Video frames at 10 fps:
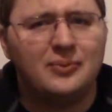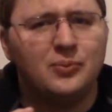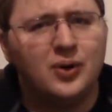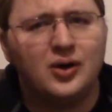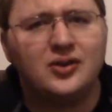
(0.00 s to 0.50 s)

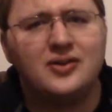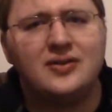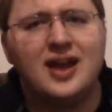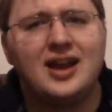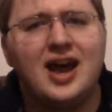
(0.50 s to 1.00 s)
word
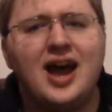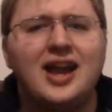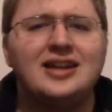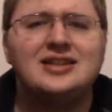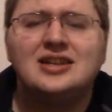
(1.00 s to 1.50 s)
that I
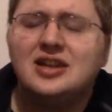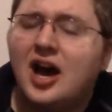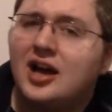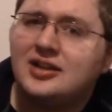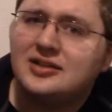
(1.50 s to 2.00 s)
did
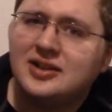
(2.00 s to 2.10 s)
not